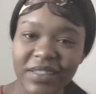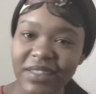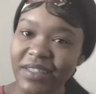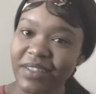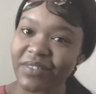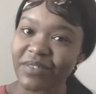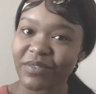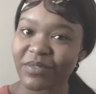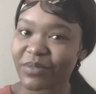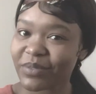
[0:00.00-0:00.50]

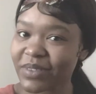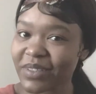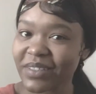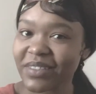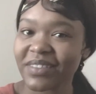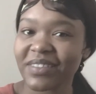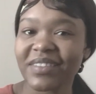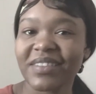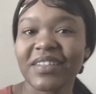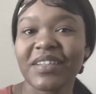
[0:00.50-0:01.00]
like, what?
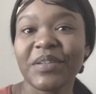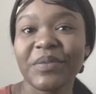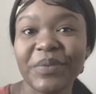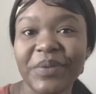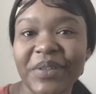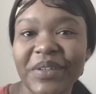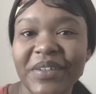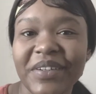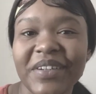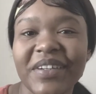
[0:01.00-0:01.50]
He
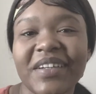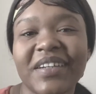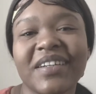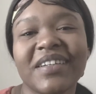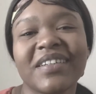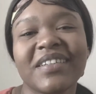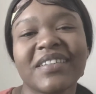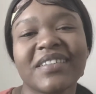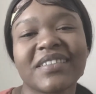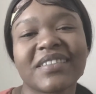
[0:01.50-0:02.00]
weird.
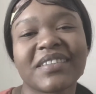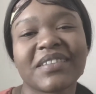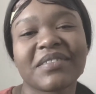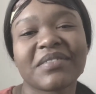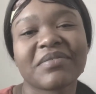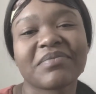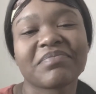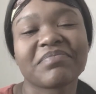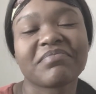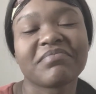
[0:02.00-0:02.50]
So